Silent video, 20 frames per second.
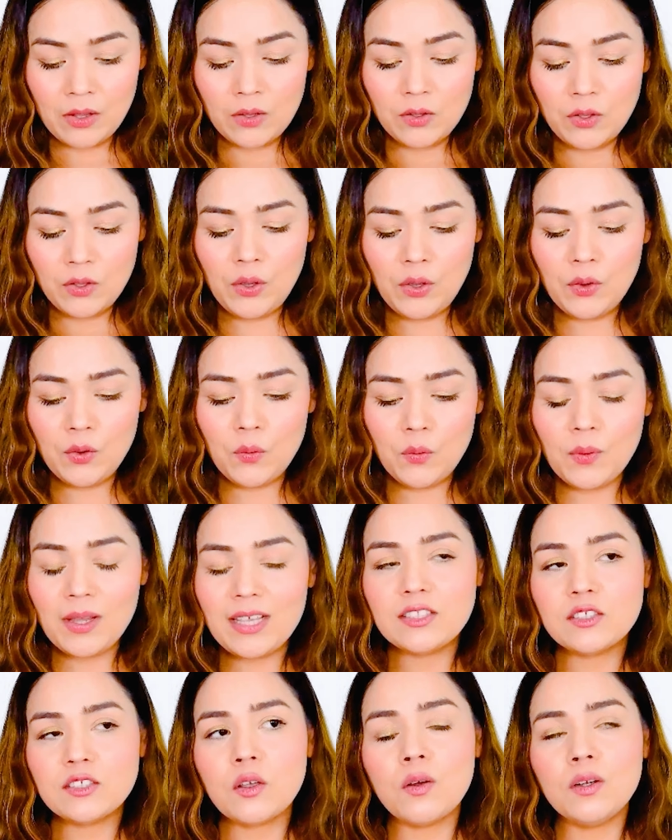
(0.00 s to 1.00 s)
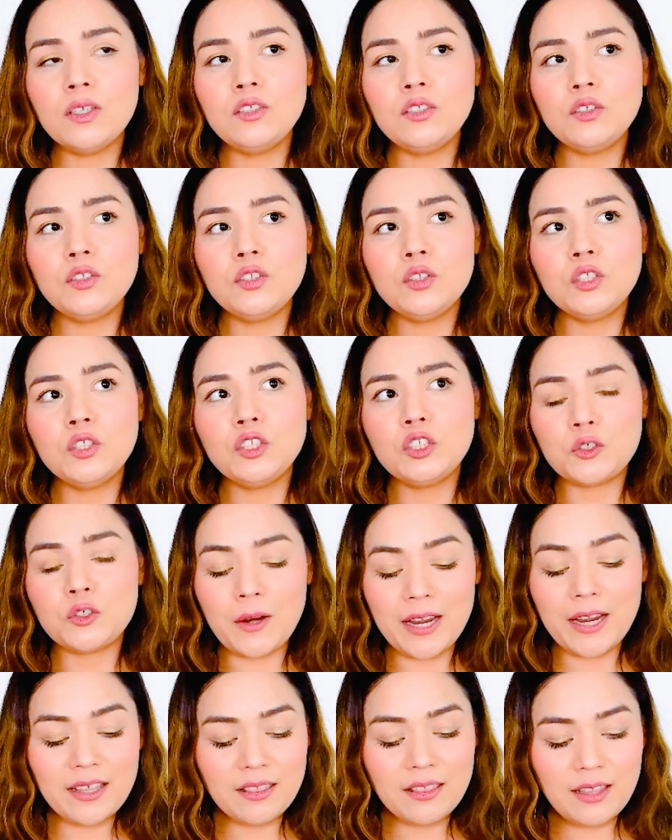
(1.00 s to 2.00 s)
You it's going to
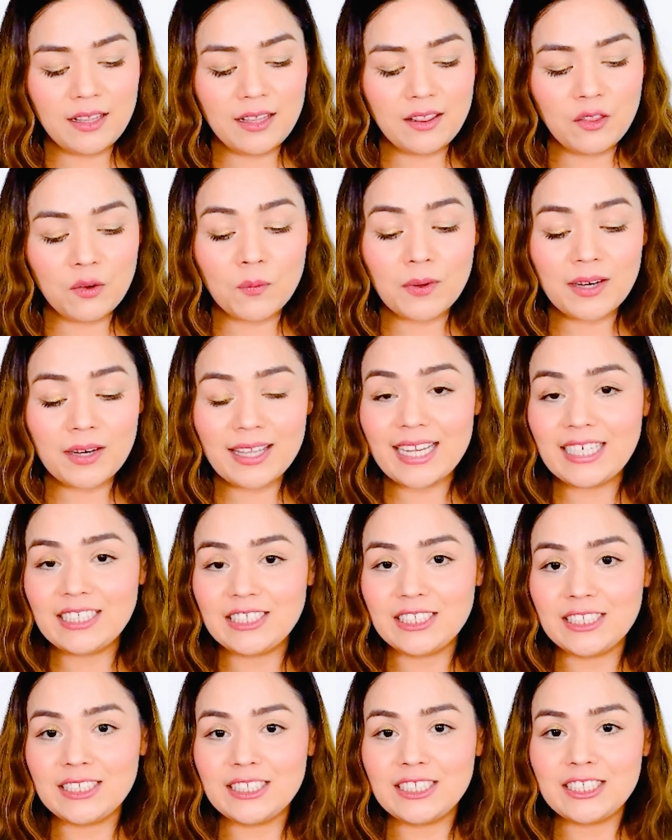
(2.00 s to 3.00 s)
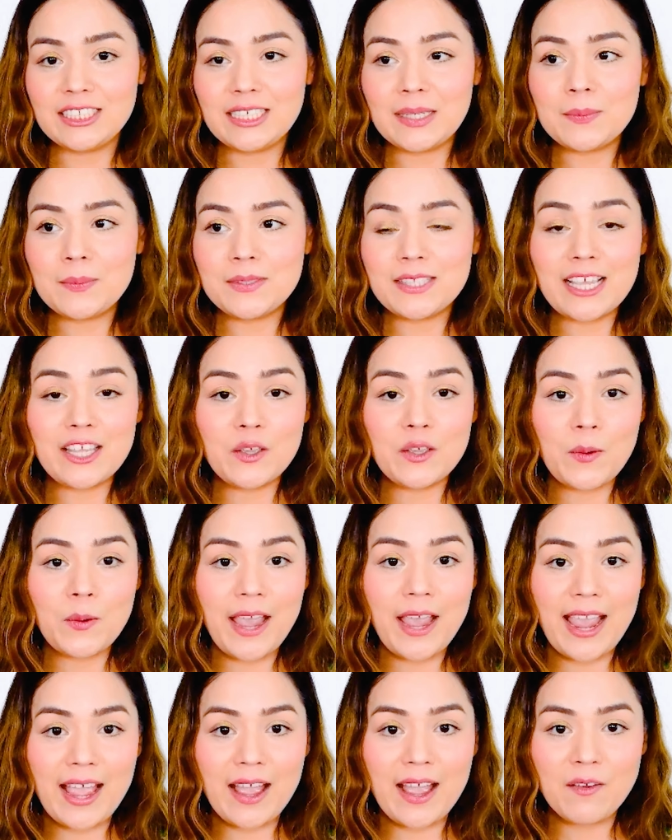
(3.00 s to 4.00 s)
strengthen the relationships that you
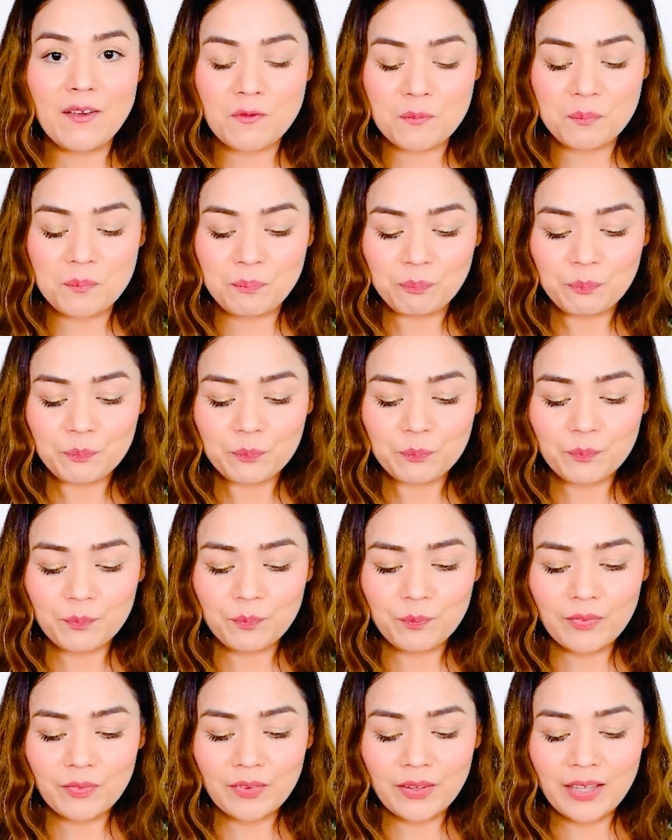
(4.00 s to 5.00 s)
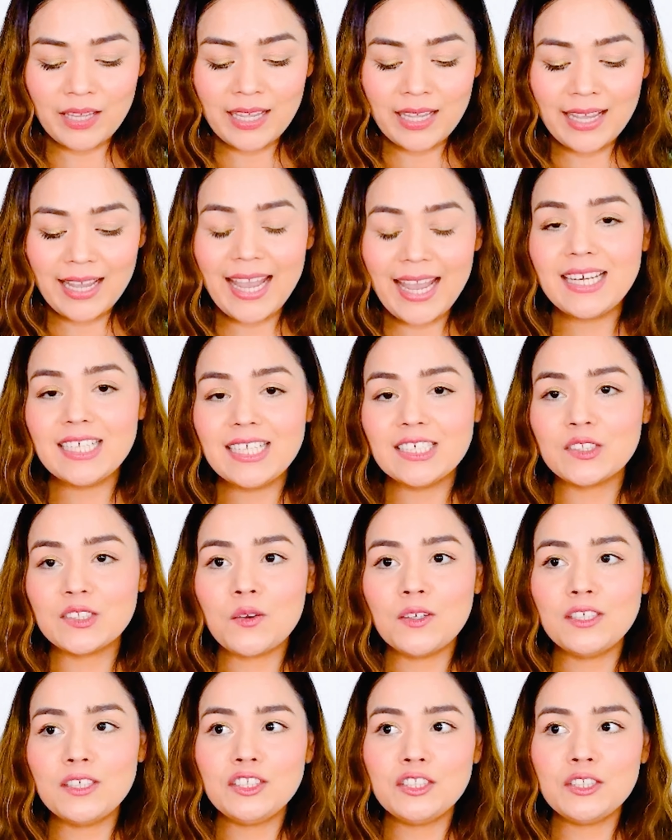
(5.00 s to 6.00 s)
have and is
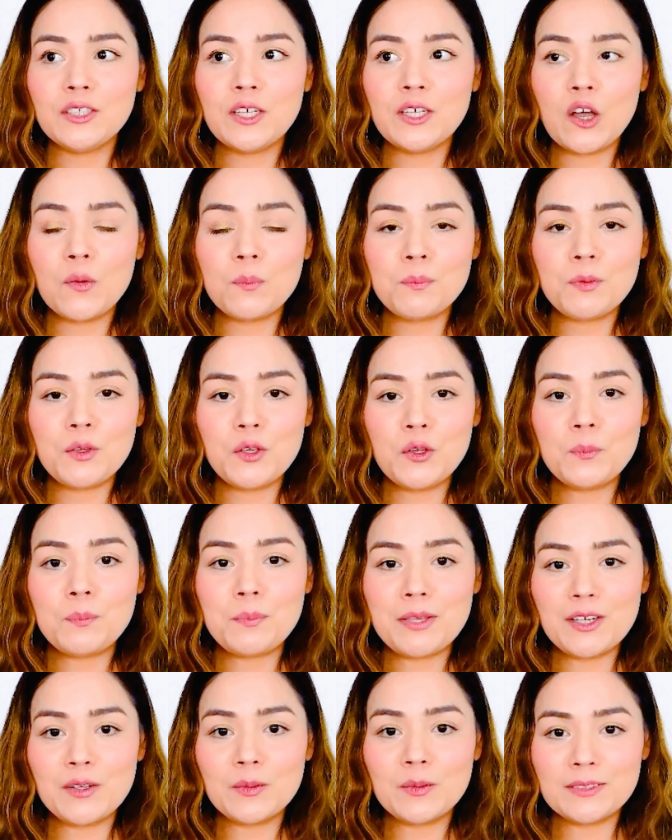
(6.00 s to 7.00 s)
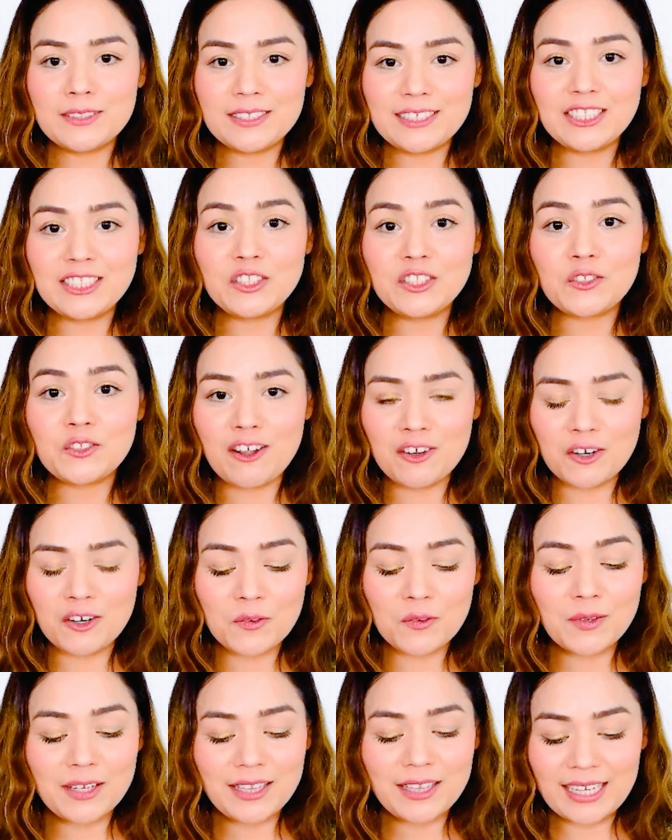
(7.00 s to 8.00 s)
going to help you build
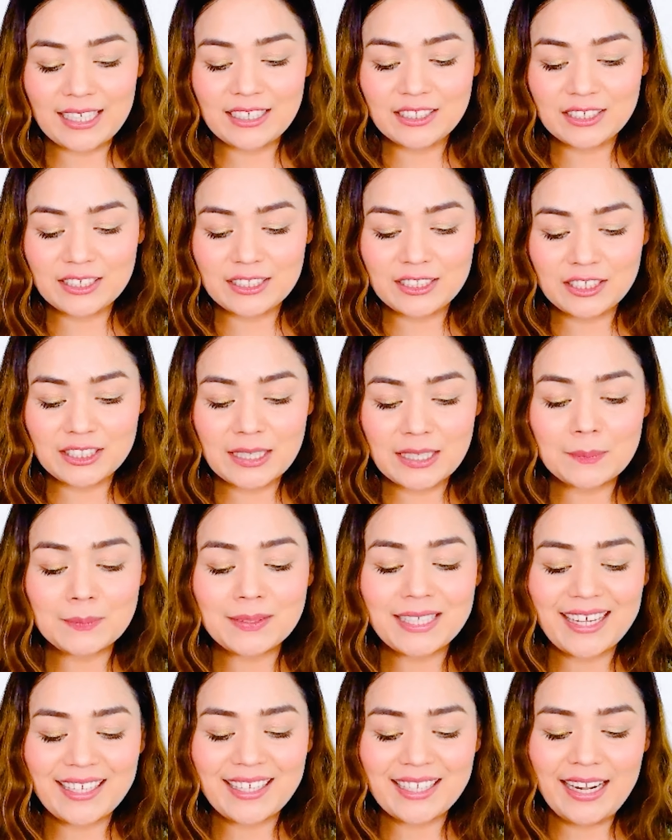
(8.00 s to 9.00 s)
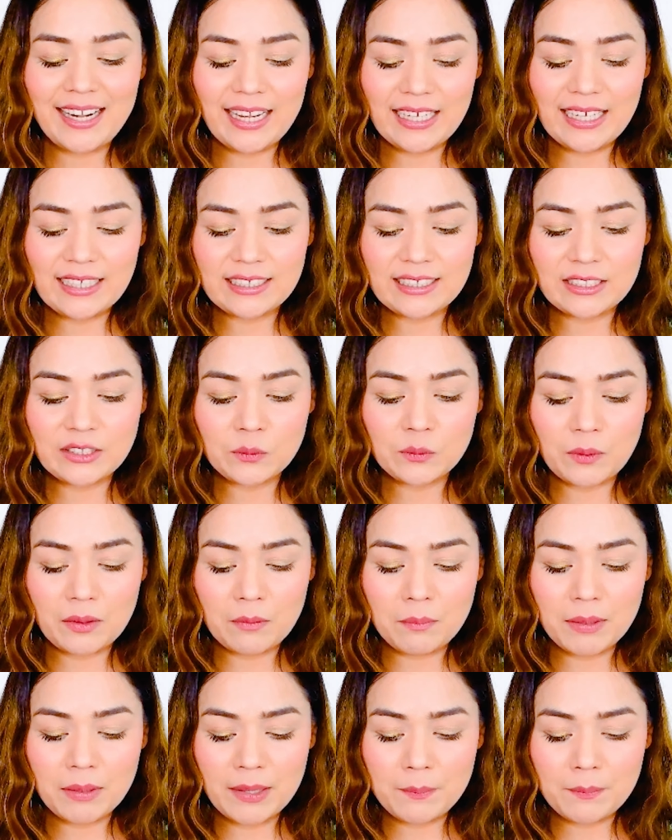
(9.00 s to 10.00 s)
stronger relationships and connections
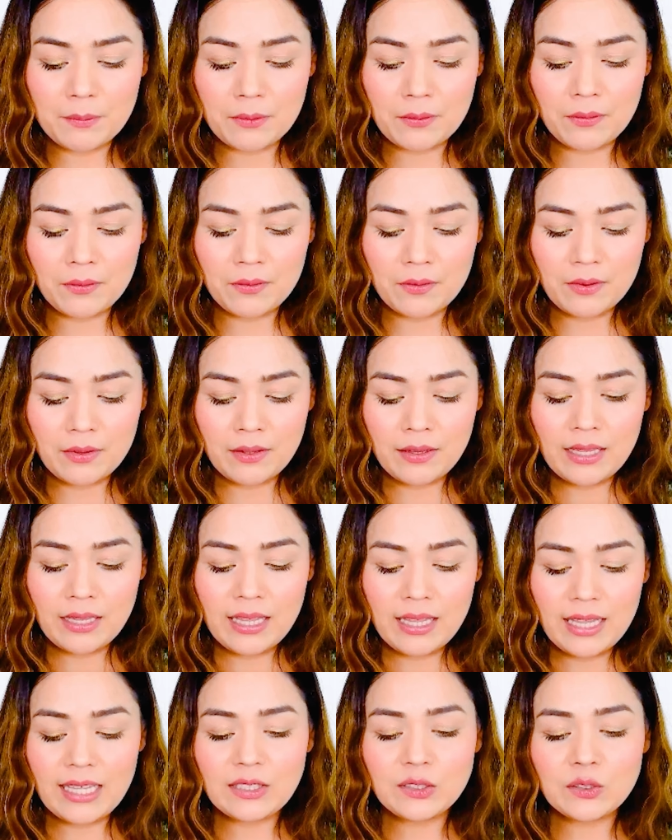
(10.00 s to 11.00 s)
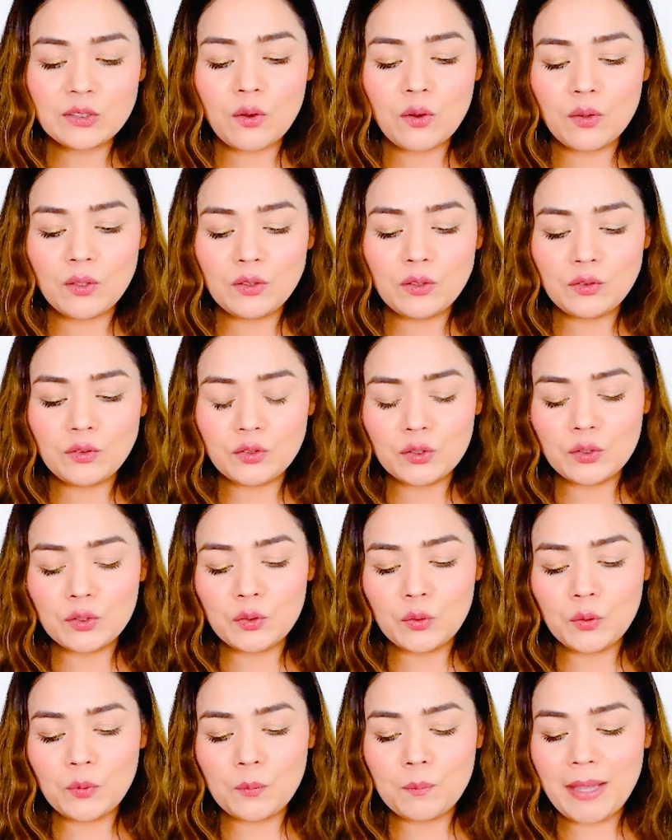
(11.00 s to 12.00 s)
with people. It's going
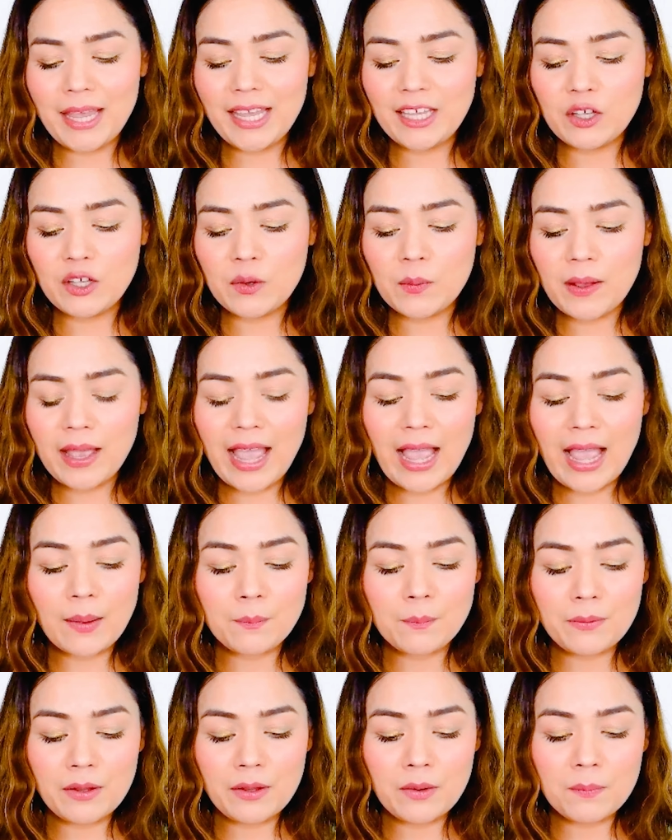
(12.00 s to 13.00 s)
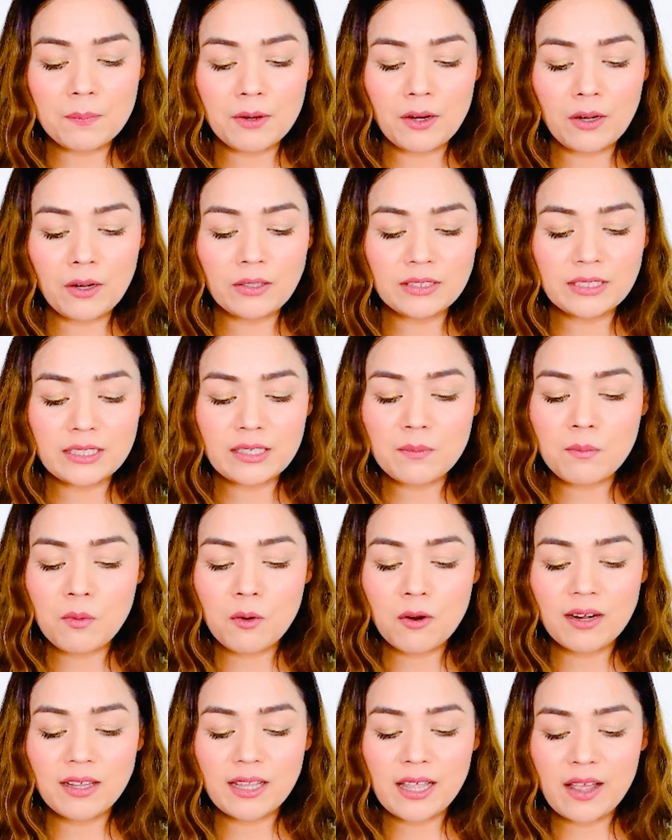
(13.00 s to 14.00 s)
to make you a happier person, a
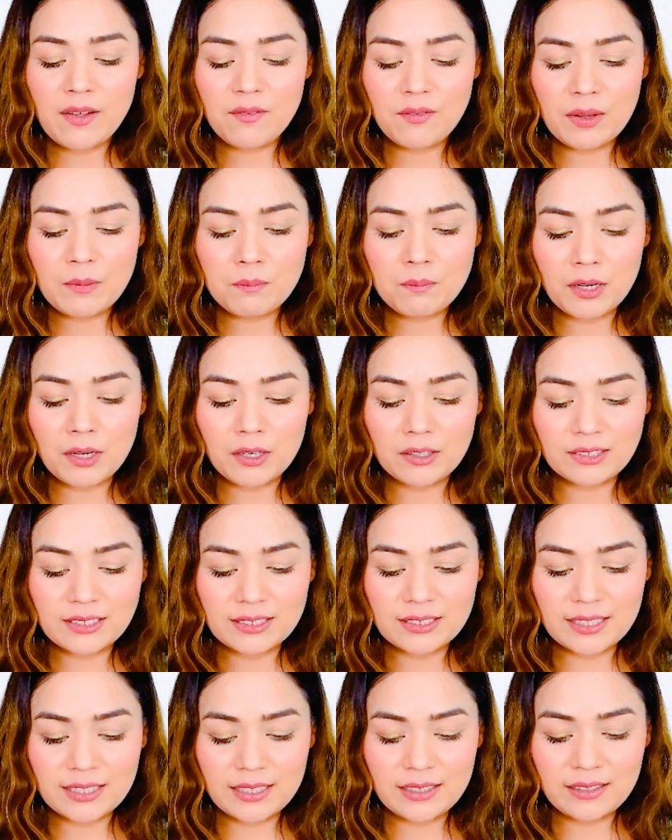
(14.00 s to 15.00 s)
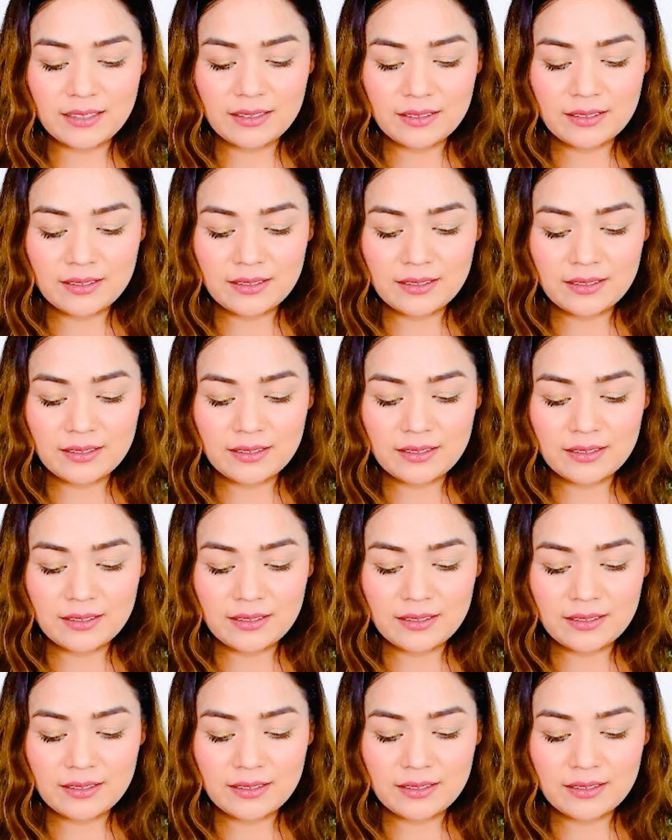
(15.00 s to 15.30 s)
more loving person